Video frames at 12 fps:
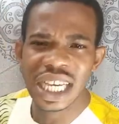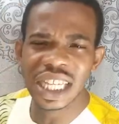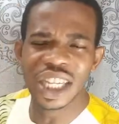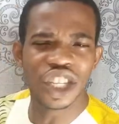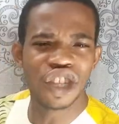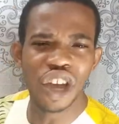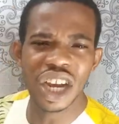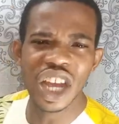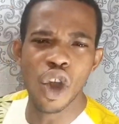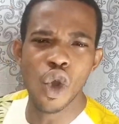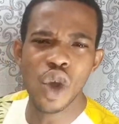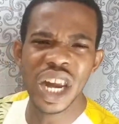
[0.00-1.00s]
it is not
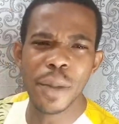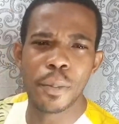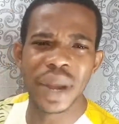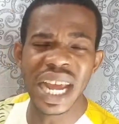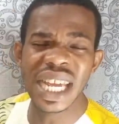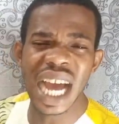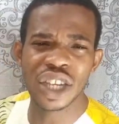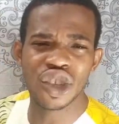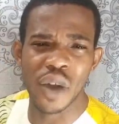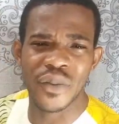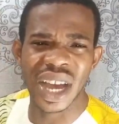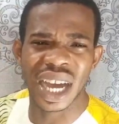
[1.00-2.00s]
the only
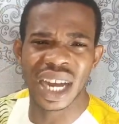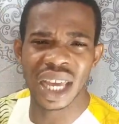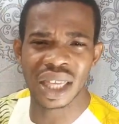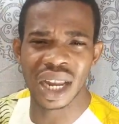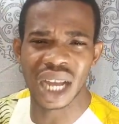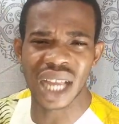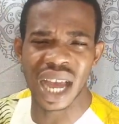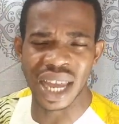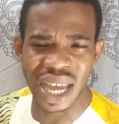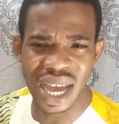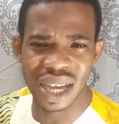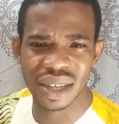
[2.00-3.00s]
prayers of a Christian that are
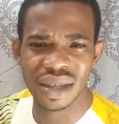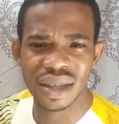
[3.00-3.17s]
here?